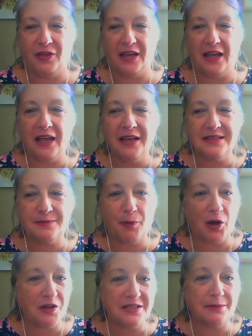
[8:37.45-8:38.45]
is
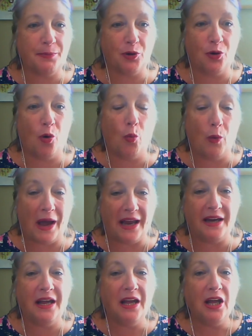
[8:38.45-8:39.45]
possible
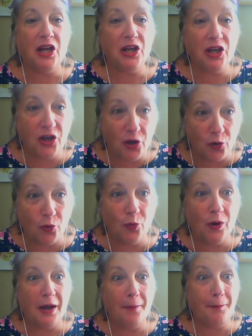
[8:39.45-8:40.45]
when you
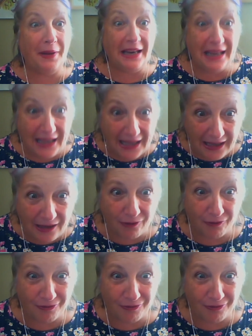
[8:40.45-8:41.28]
believe.